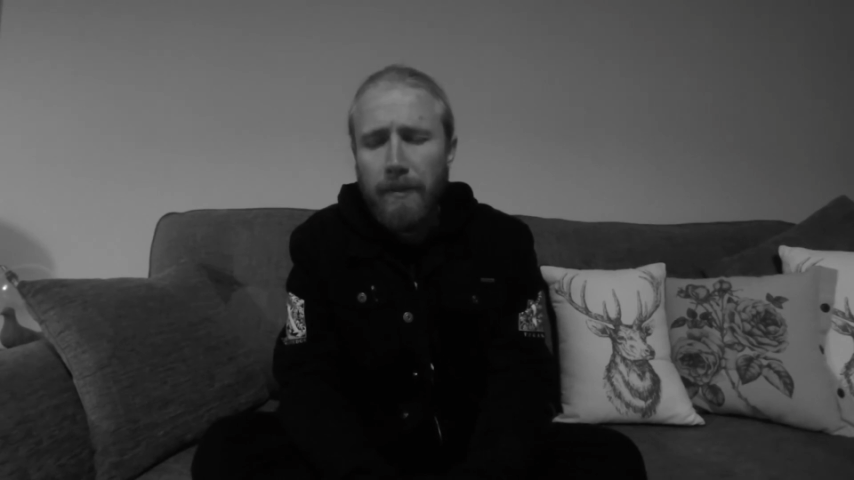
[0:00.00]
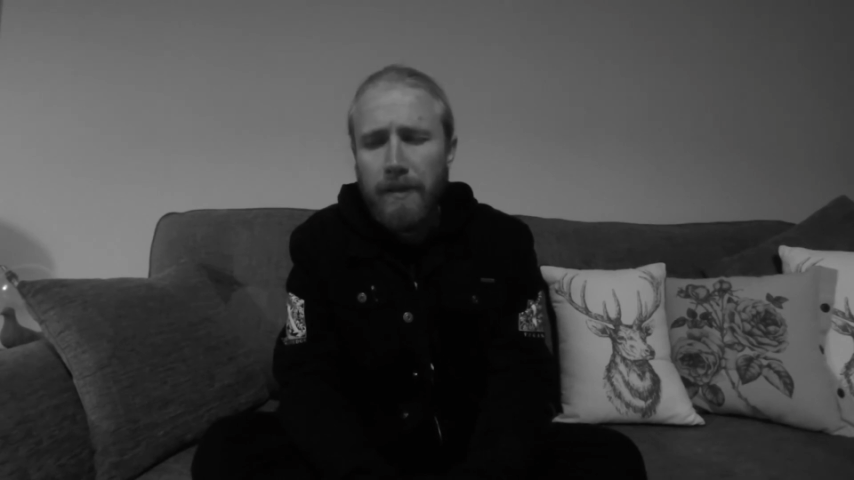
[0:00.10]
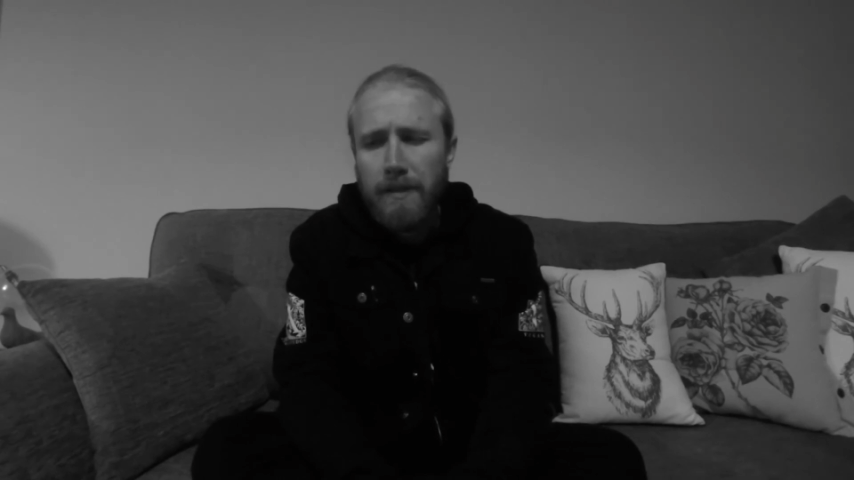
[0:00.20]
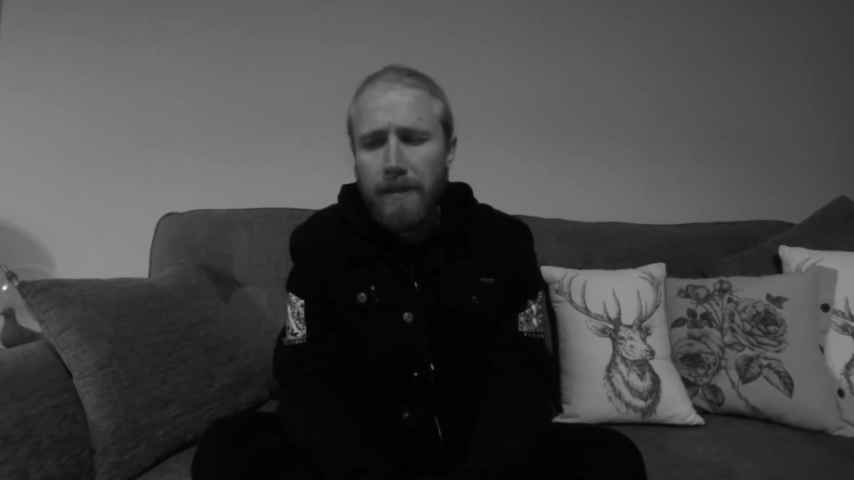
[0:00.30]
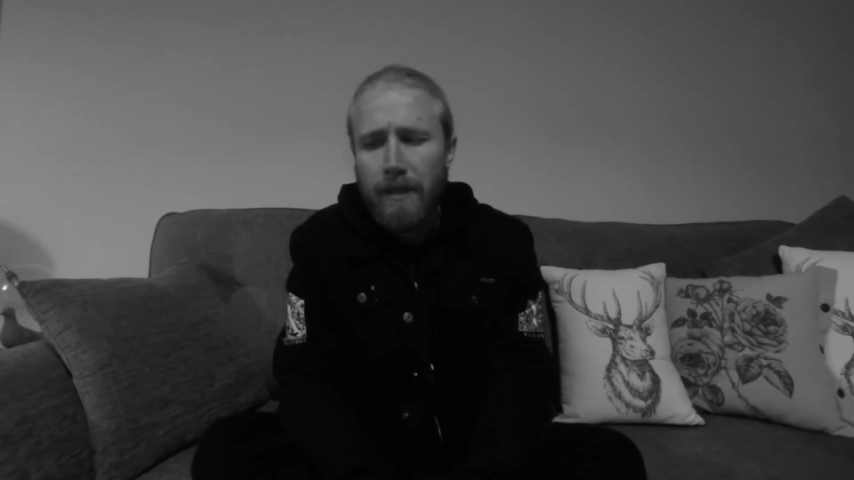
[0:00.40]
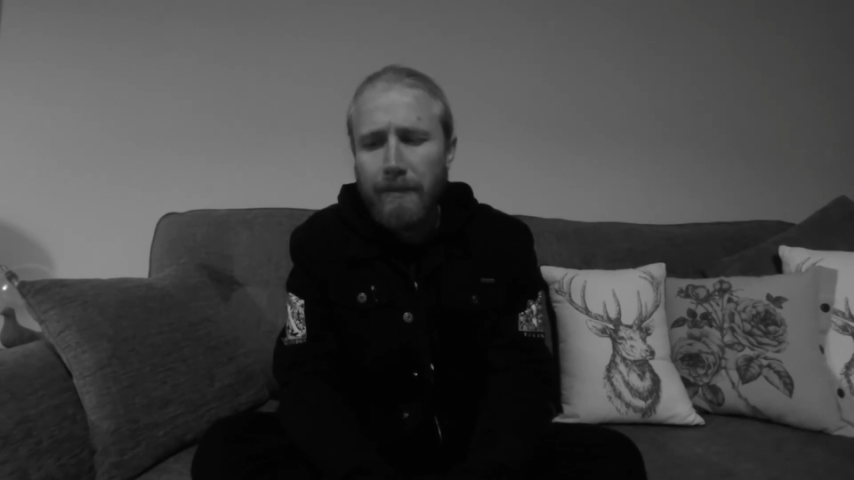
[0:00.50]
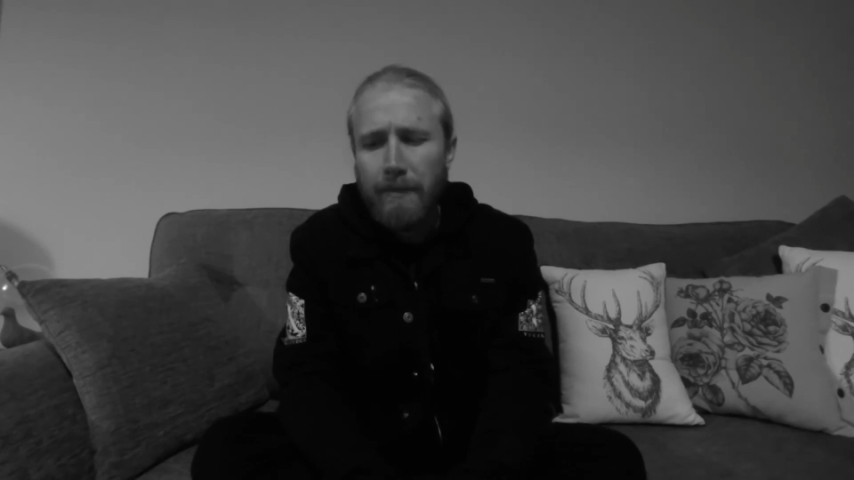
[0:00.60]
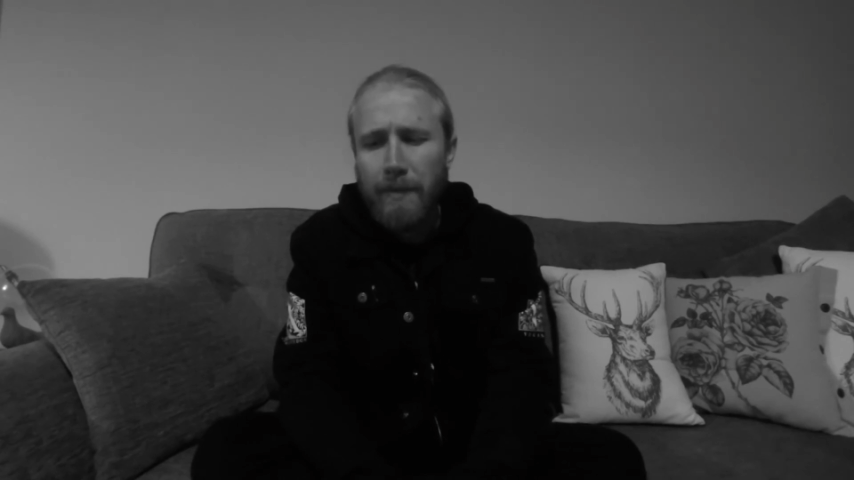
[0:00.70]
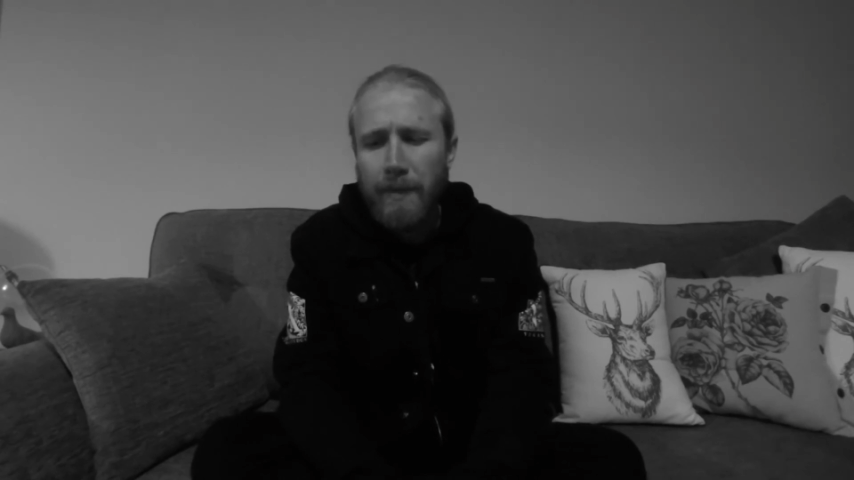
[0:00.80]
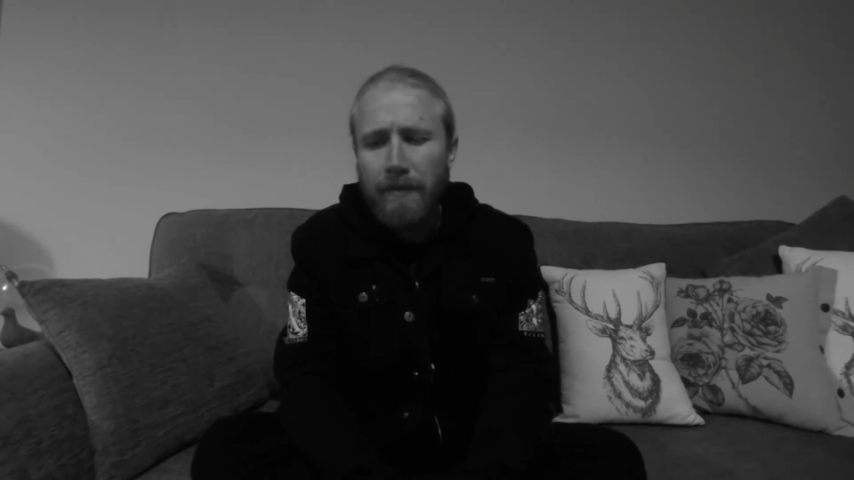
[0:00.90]
but I still have
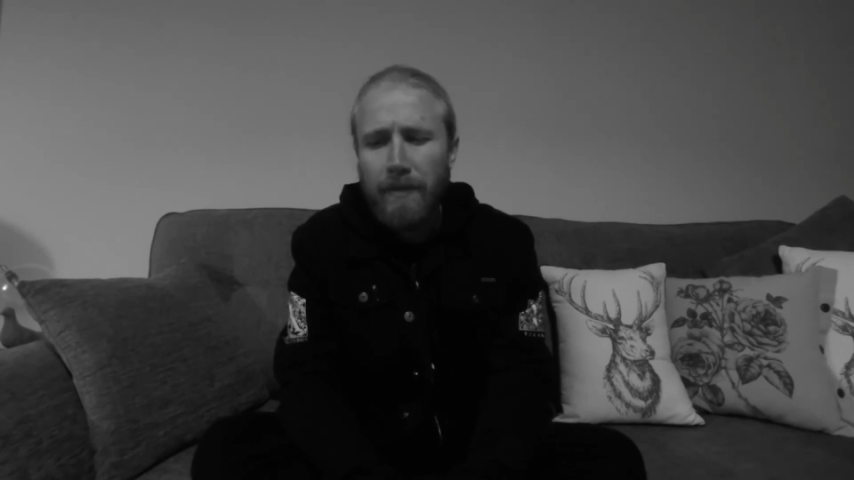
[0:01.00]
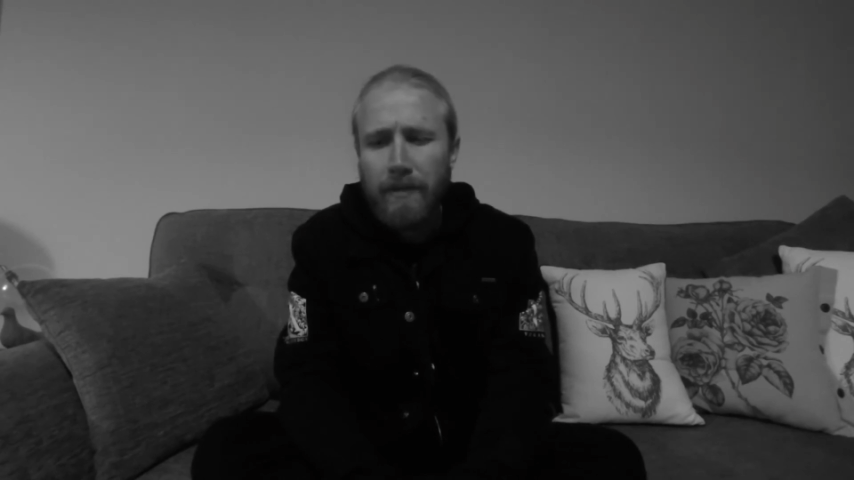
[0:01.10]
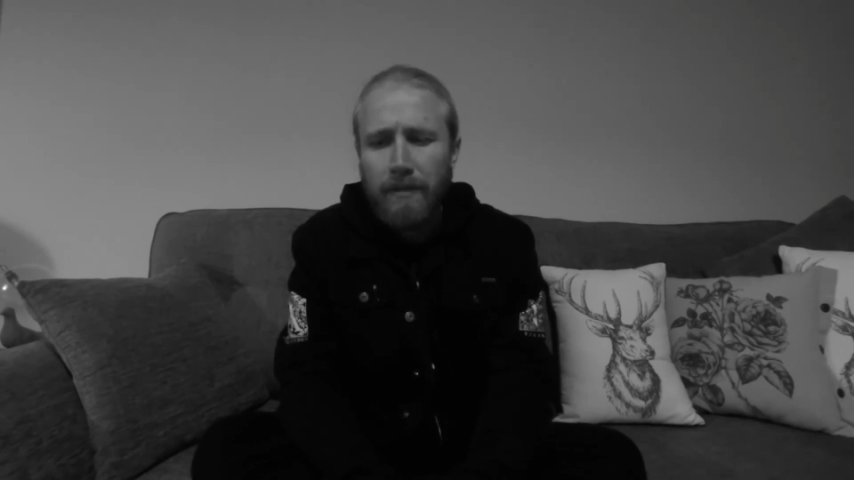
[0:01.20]
my methods